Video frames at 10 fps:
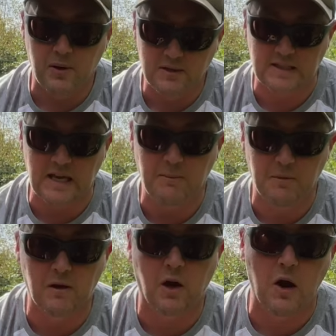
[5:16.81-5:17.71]
just keep
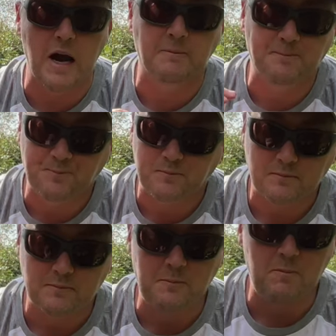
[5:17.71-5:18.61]
them going.
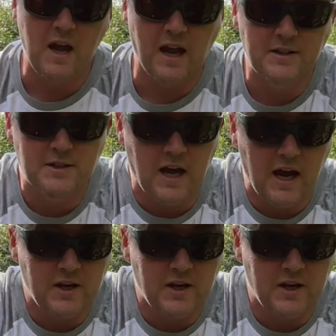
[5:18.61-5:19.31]
And uh,